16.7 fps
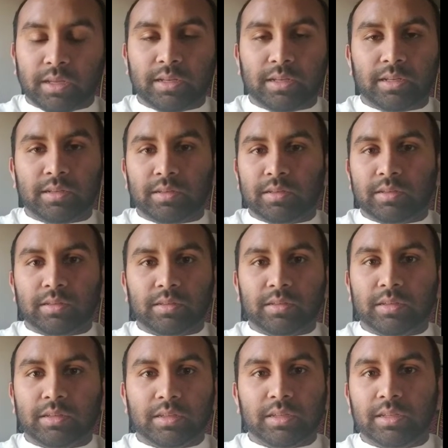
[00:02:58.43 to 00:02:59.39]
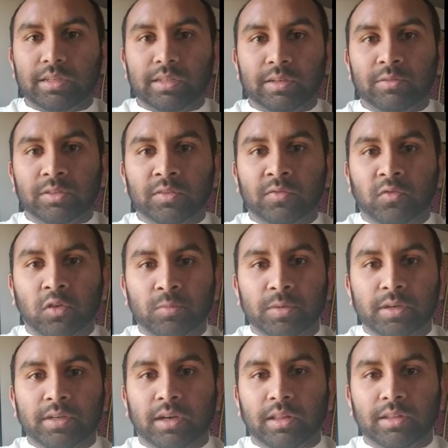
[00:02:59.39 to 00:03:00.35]
And India was a
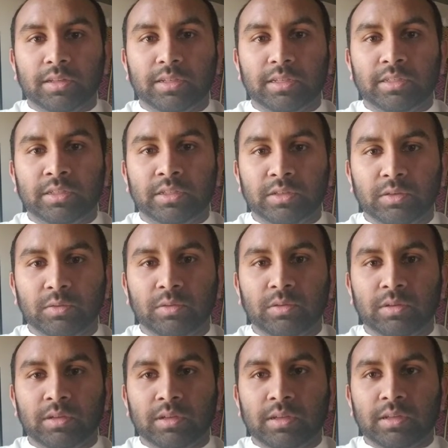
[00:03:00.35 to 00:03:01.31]
former colony too,